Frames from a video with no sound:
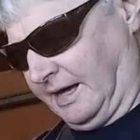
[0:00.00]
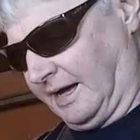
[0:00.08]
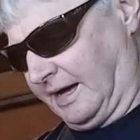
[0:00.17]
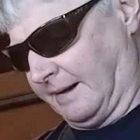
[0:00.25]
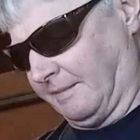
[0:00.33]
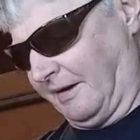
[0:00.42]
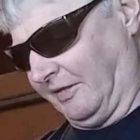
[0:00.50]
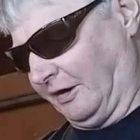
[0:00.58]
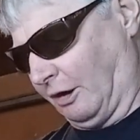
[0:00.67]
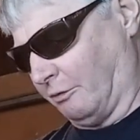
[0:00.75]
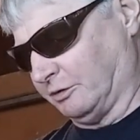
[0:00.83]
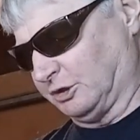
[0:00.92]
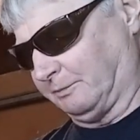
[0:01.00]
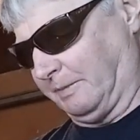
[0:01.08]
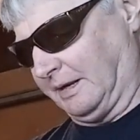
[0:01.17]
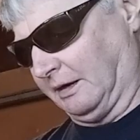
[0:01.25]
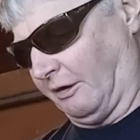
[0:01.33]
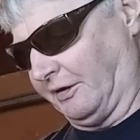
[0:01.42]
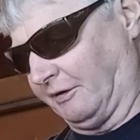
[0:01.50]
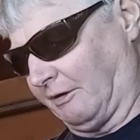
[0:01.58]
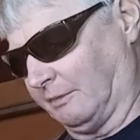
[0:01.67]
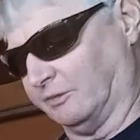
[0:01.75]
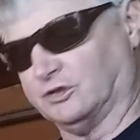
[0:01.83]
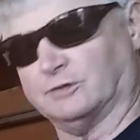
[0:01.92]
And then I'll just be loading her
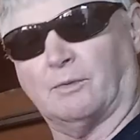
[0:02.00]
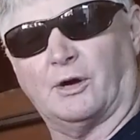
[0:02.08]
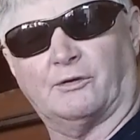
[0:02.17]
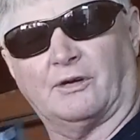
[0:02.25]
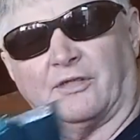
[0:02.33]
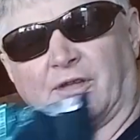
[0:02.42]
up with just Moteri,